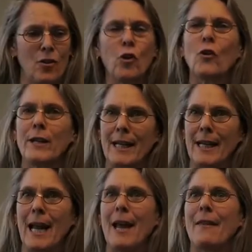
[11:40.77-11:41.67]

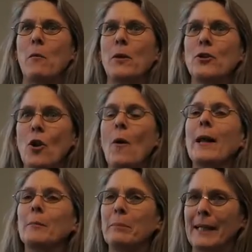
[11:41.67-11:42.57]
surety. They want to know
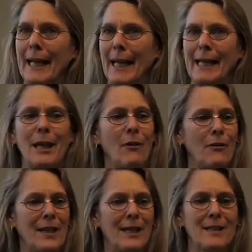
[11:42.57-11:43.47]
how to plan
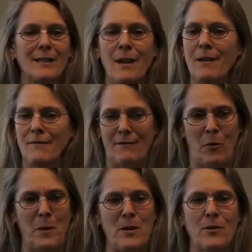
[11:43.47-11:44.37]
for the next, not
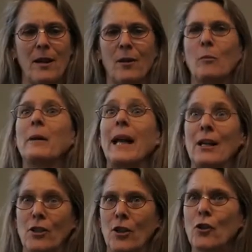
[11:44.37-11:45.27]
3-year cycle, but
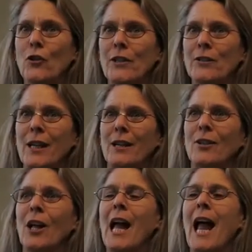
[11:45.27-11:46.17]
actually 30-year
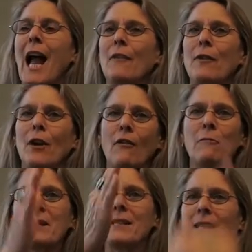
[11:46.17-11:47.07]
cycle. And for
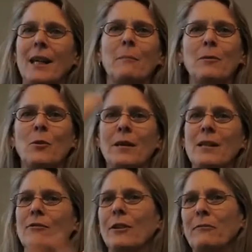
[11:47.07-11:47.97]
governments to keep doing
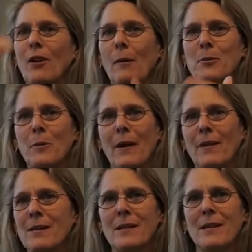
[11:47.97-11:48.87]
these flip-flops
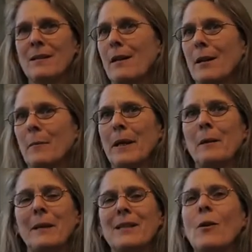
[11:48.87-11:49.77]
around this is not helping
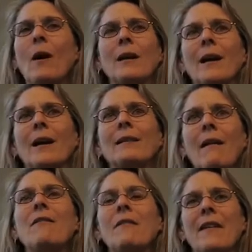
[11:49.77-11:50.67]
anybody. So I
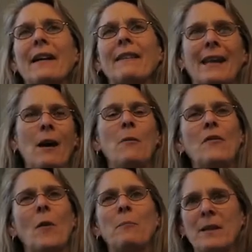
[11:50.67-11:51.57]
love the fact that now
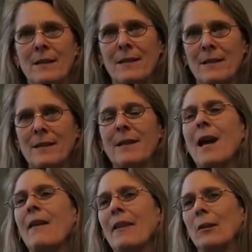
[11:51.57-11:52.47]
we've got businesses
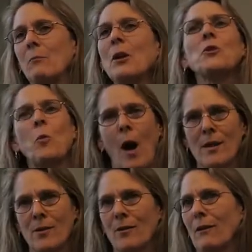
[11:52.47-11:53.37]
that are much
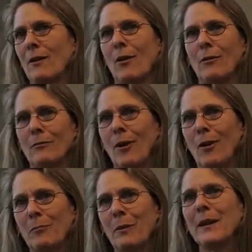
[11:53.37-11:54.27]
wiser than
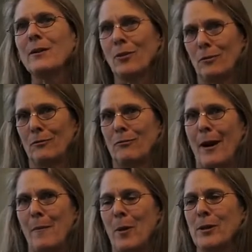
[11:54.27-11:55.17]
our political
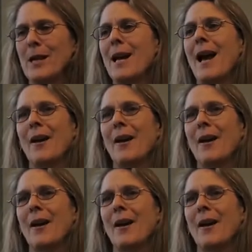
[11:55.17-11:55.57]
frameworks